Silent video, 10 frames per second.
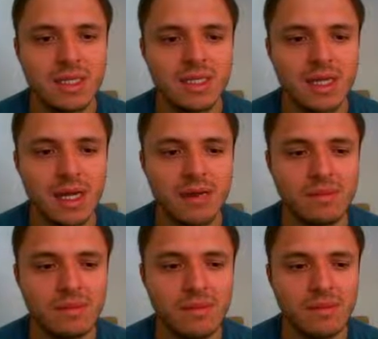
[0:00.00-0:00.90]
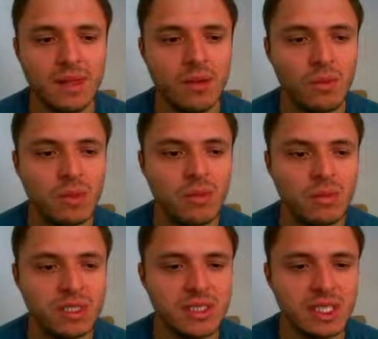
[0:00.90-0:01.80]
Yeah. Ah, well,
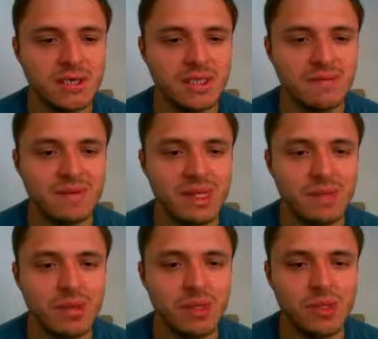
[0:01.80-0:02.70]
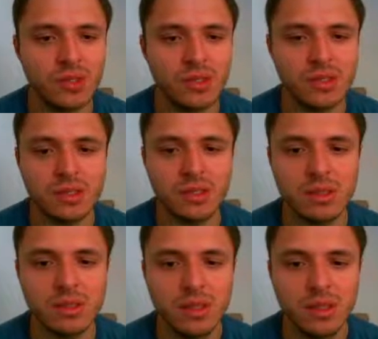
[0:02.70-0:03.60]
g7 is defended by my rook though, so